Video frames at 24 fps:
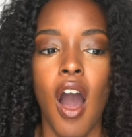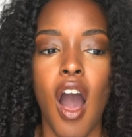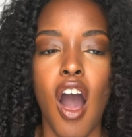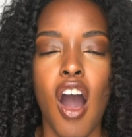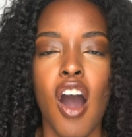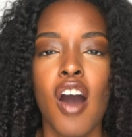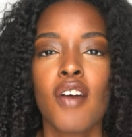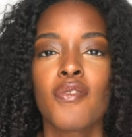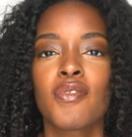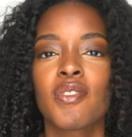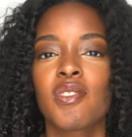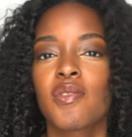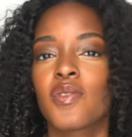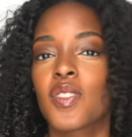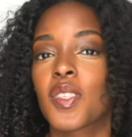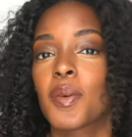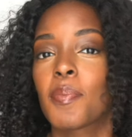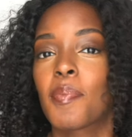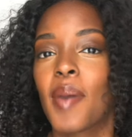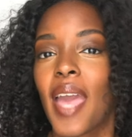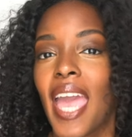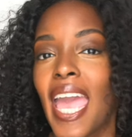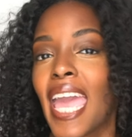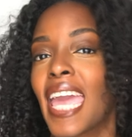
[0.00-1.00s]
off of the
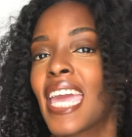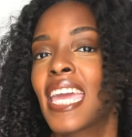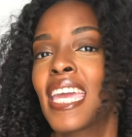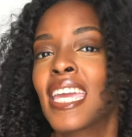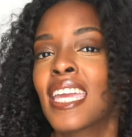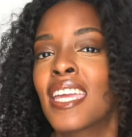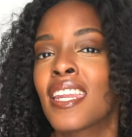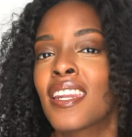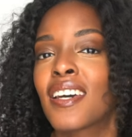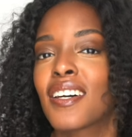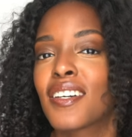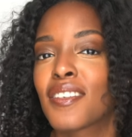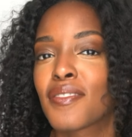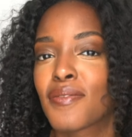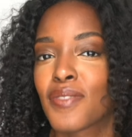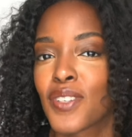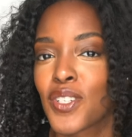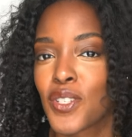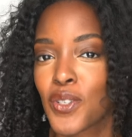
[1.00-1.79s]
pain of